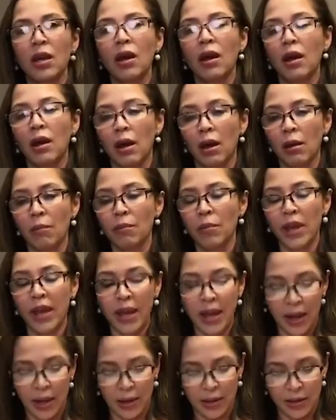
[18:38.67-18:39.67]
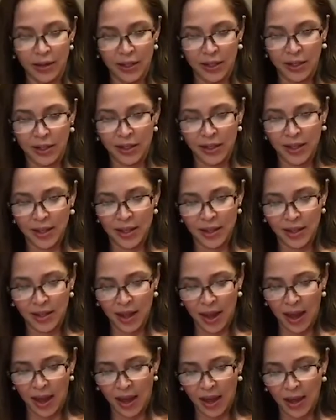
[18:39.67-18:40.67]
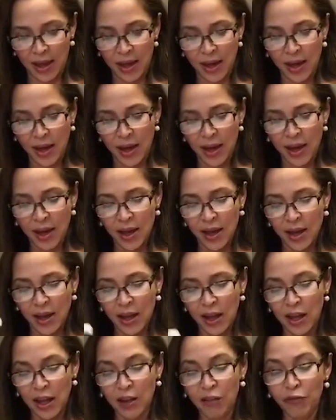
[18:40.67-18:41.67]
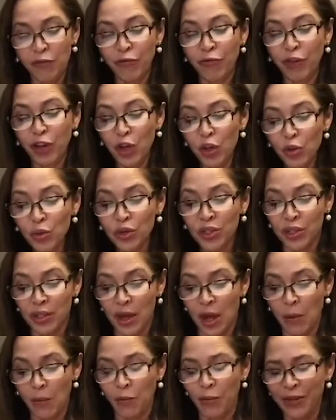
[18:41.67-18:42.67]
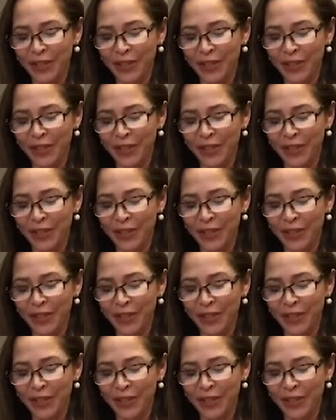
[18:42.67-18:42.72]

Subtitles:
and they infused them with